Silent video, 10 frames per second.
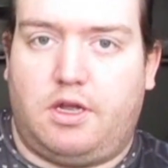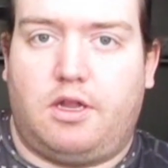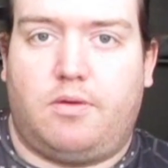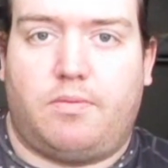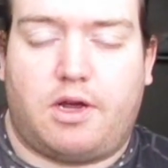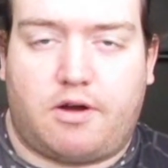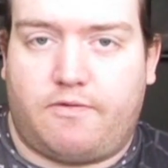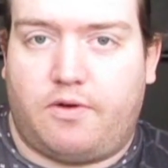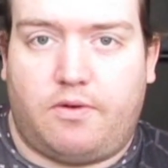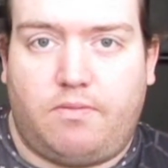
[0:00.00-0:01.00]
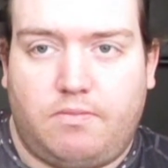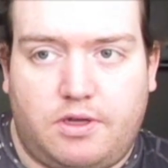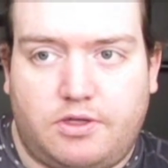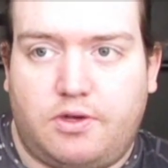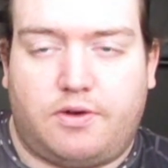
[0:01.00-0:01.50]
Your microphone
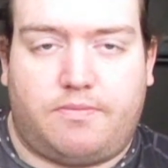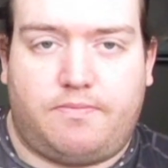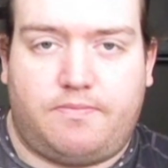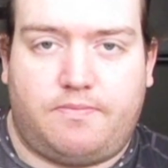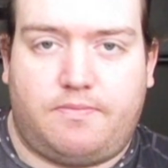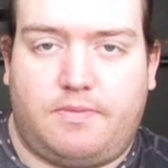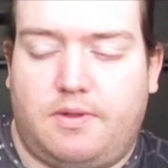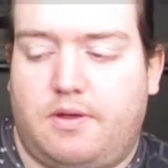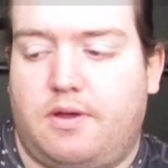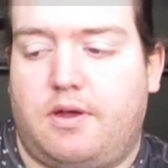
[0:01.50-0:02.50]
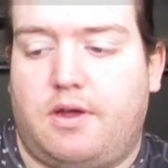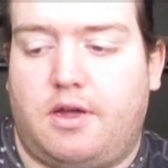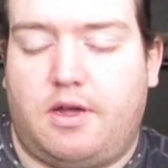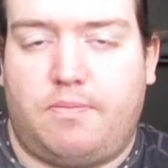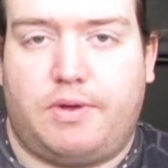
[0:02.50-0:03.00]
is on,
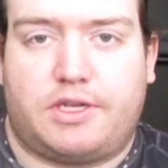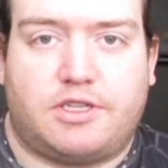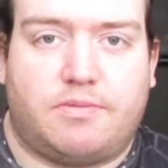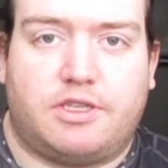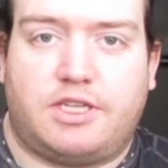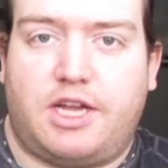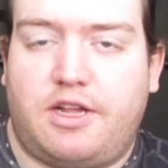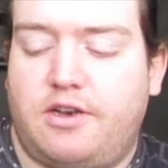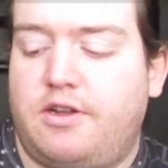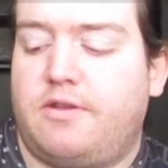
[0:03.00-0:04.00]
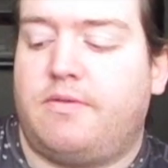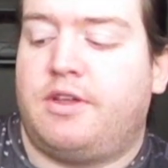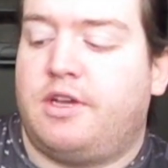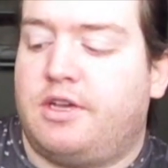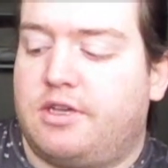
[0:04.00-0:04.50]
picks up the sound,
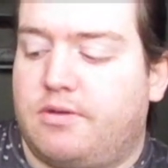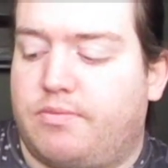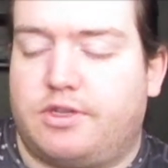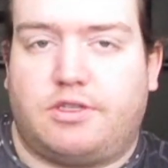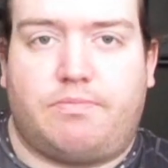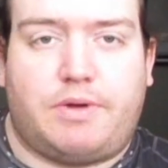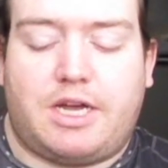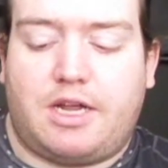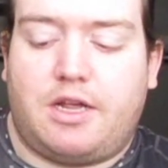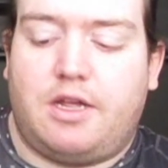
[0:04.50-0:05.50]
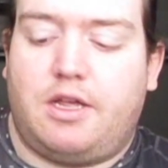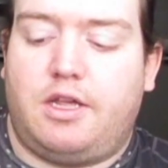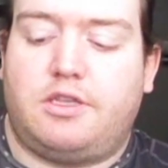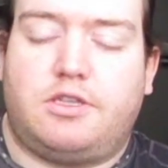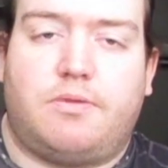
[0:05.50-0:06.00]
brings it back
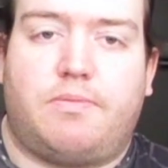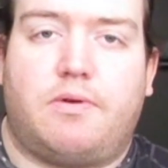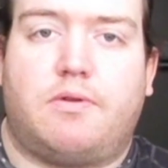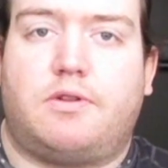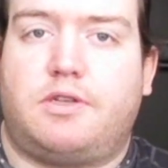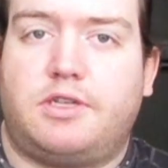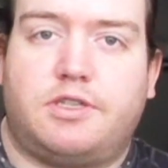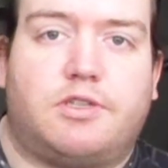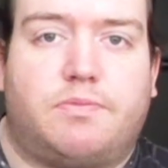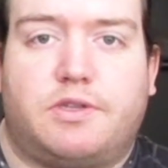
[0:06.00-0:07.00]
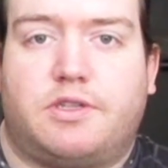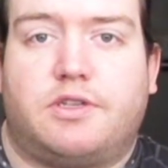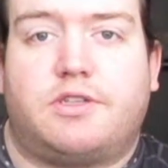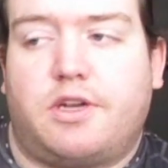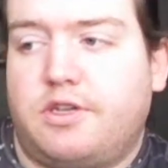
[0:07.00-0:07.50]
into your board, does its
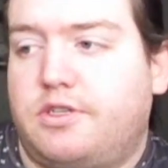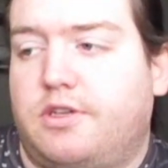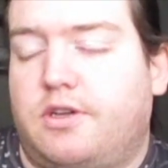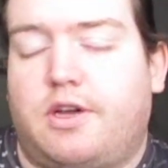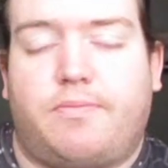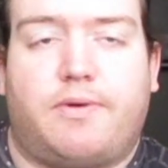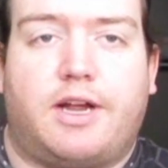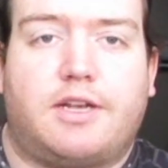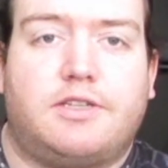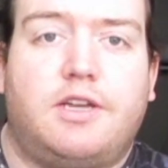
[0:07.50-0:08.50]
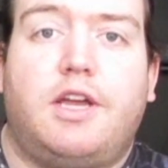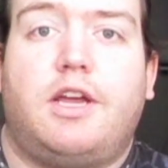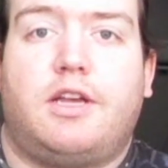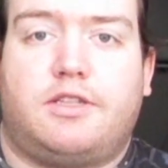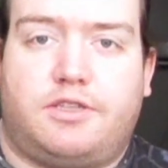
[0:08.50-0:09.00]
business, goes to your amp rack,
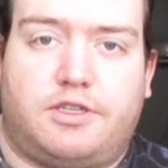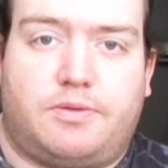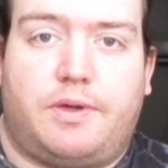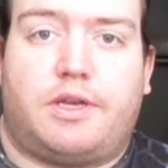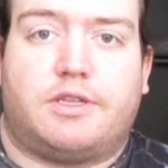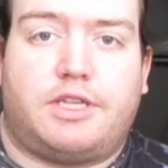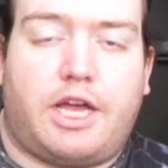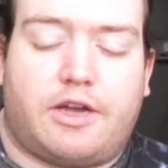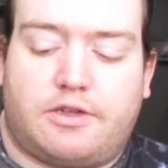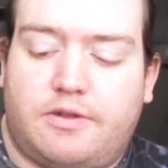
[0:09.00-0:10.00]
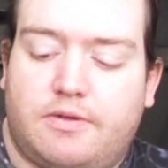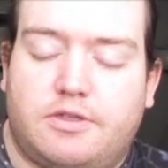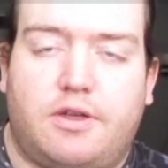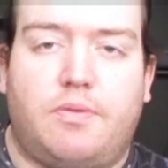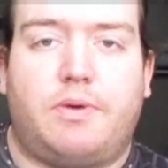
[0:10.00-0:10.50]
to speakers out.
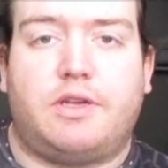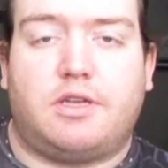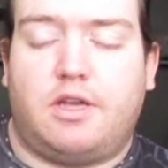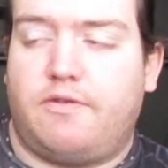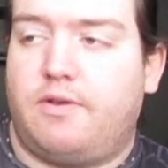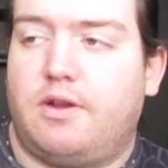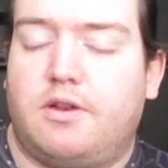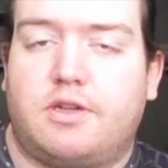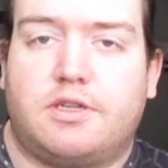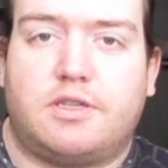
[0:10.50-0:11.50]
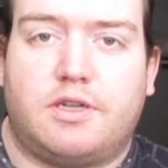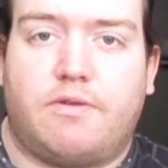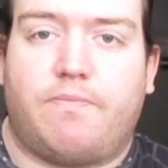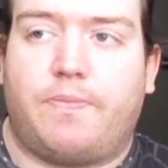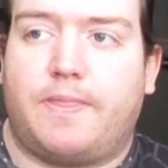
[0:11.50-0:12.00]
So if you look at
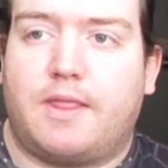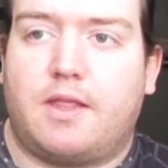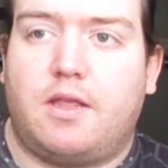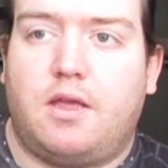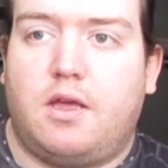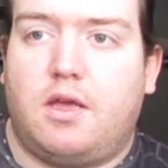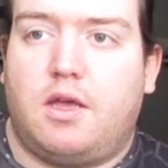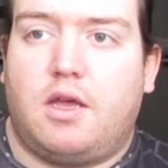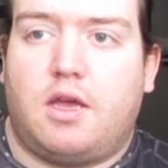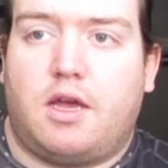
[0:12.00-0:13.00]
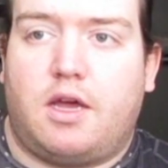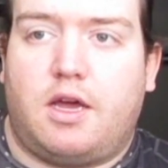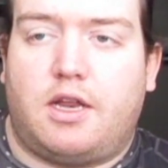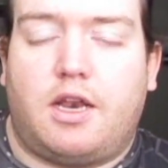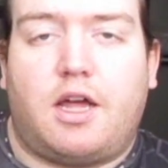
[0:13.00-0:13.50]

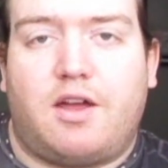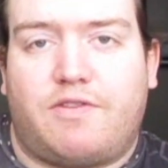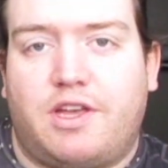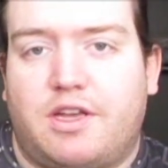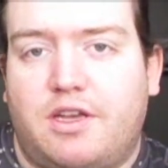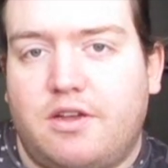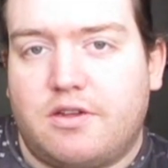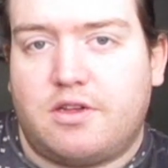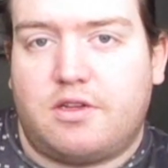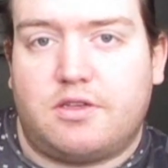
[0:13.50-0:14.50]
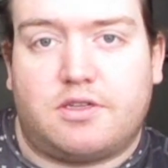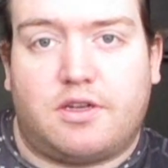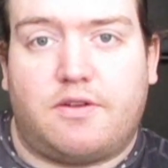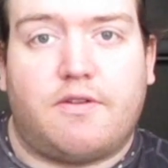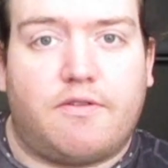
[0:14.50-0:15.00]
a live gig, so
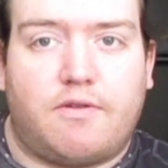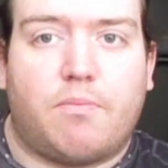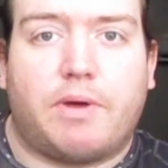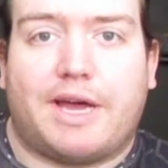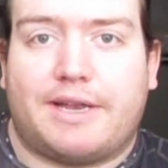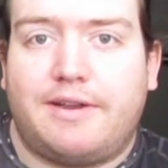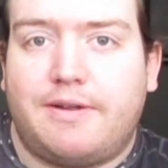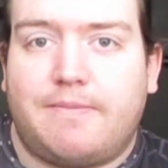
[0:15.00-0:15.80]
a band,